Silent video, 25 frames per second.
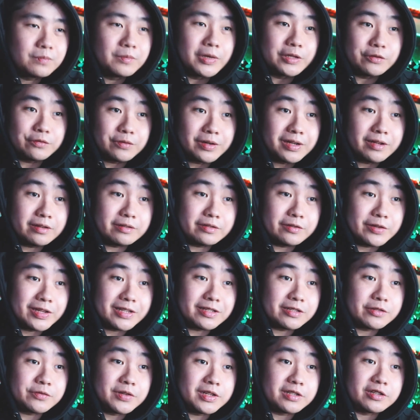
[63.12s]
But this
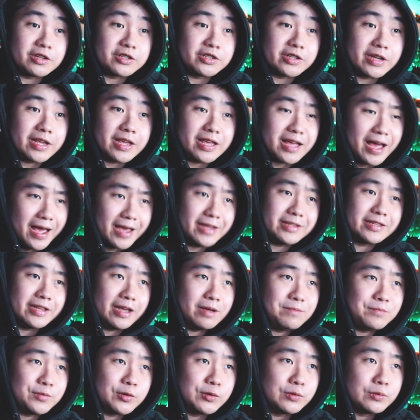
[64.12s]
is really such a high
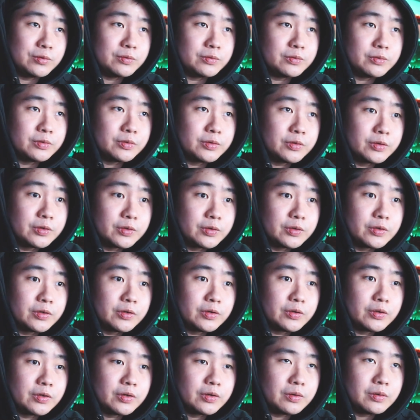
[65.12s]
tempo.
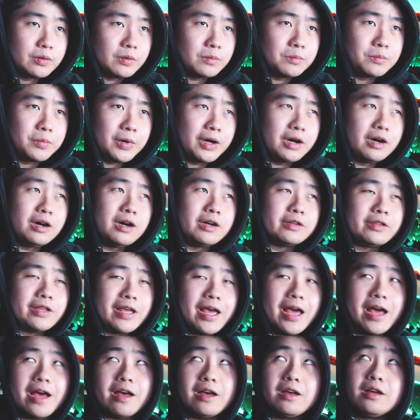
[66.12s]
But
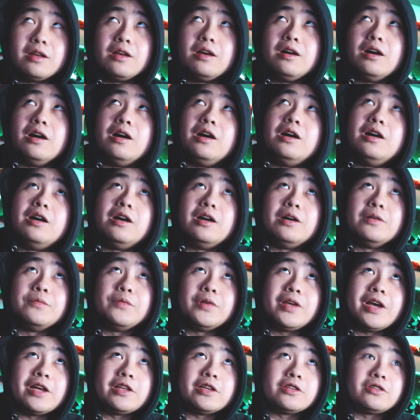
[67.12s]
yeah,
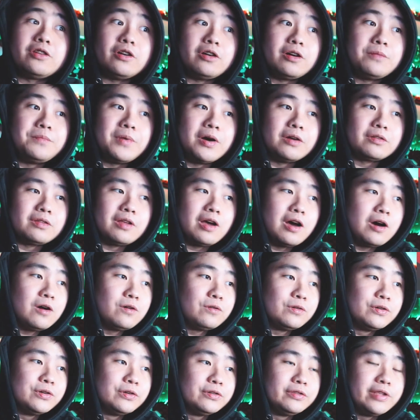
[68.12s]
we gotta talk about
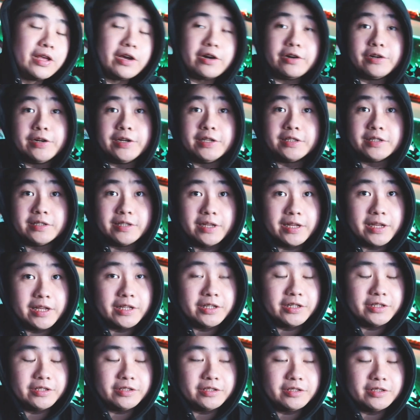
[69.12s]
how good they are in
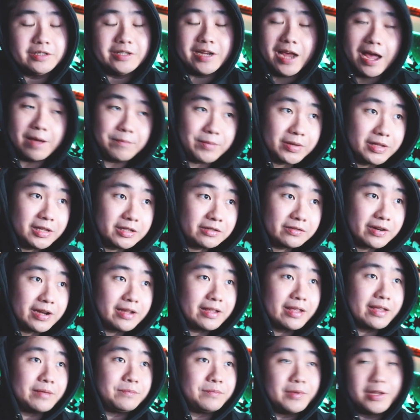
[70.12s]
singing in Japanese,
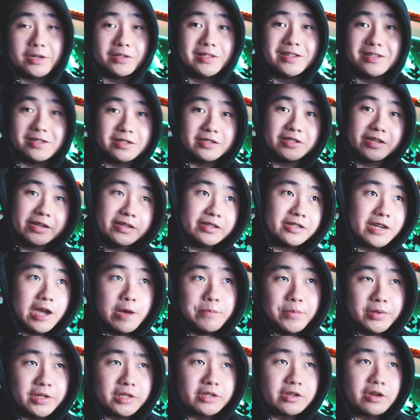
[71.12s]
right? Because this is a
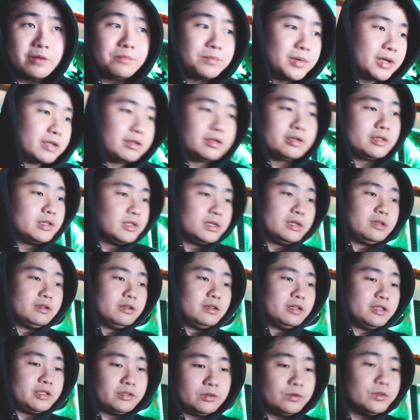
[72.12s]
Japanese song, but
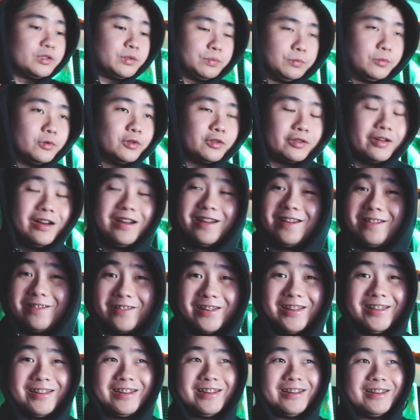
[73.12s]
it's so smooth,
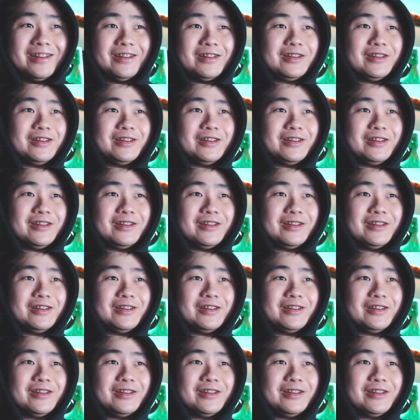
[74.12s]
really.